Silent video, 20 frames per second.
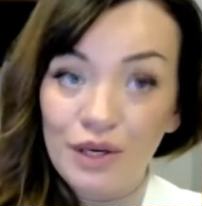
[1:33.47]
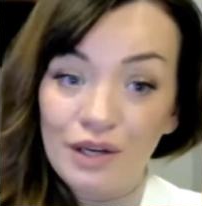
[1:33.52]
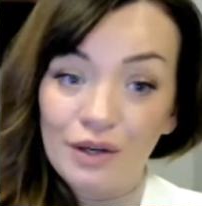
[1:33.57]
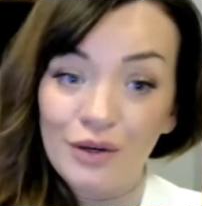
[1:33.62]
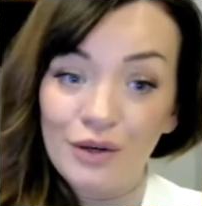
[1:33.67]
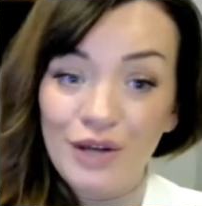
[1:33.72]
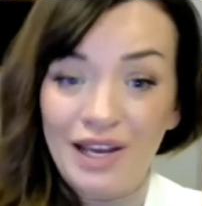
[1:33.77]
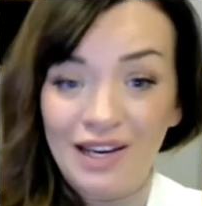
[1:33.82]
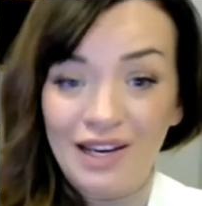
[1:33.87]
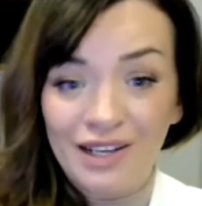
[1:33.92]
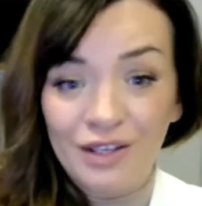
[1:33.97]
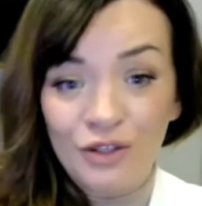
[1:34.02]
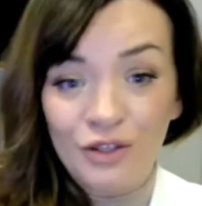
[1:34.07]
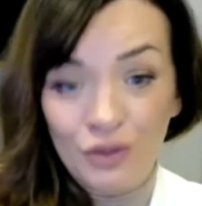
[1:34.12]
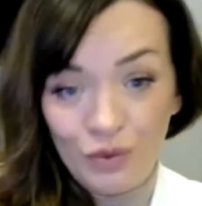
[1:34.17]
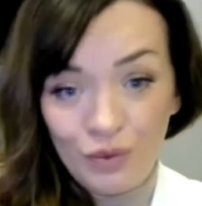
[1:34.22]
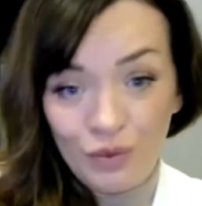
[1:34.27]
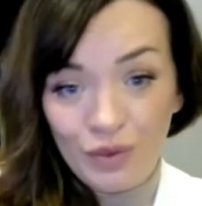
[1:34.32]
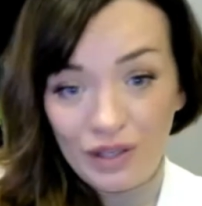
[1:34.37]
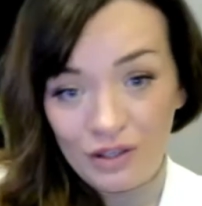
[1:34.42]
creating
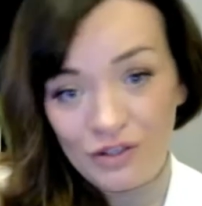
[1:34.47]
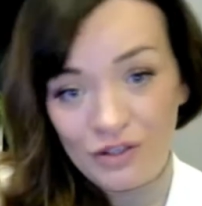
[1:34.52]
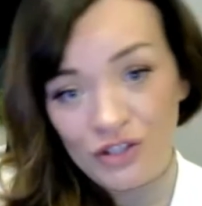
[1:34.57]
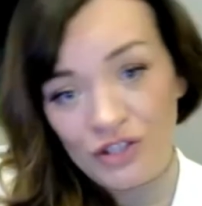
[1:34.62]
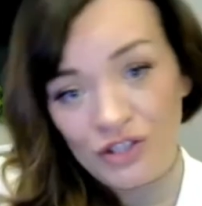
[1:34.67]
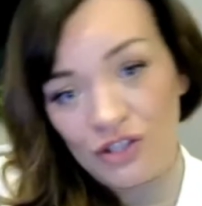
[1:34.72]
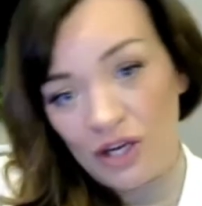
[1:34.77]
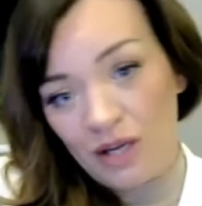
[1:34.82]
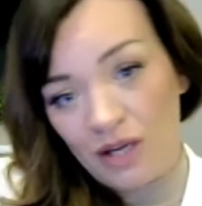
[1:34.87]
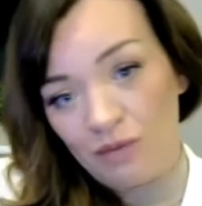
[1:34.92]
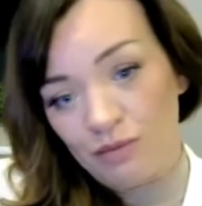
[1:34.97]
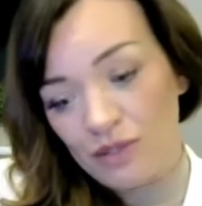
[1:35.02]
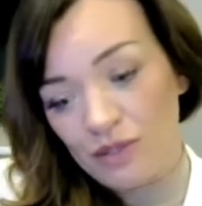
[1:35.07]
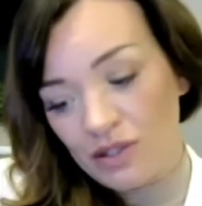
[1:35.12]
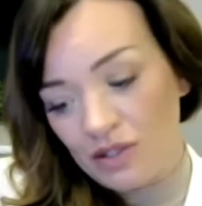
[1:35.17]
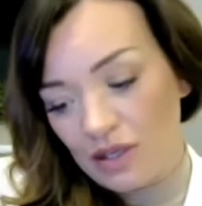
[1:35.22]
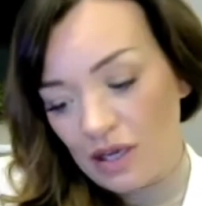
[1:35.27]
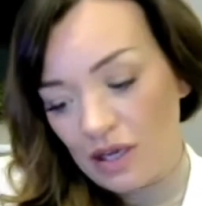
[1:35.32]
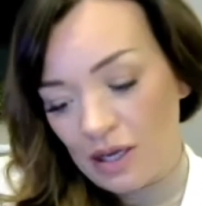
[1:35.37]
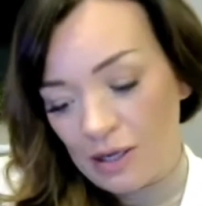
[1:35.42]
new energy
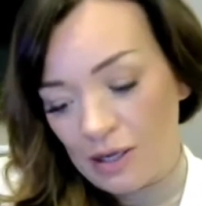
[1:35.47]
jobs